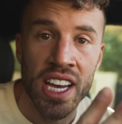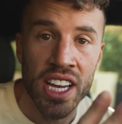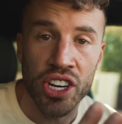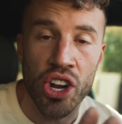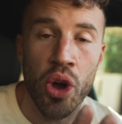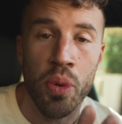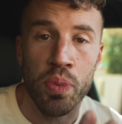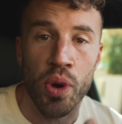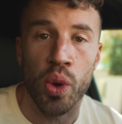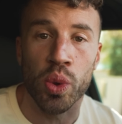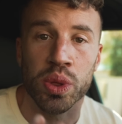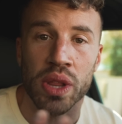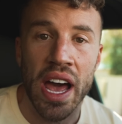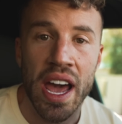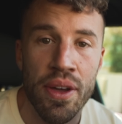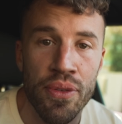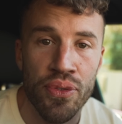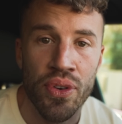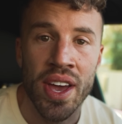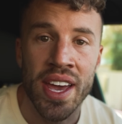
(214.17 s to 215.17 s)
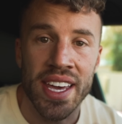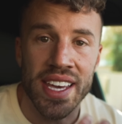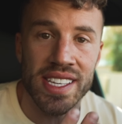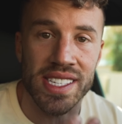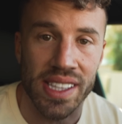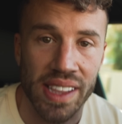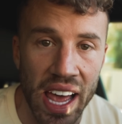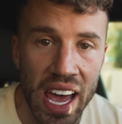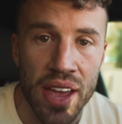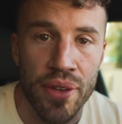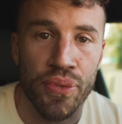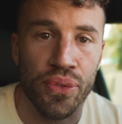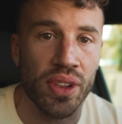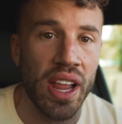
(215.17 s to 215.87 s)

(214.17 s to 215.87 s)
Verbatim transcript: no, bro, life is life.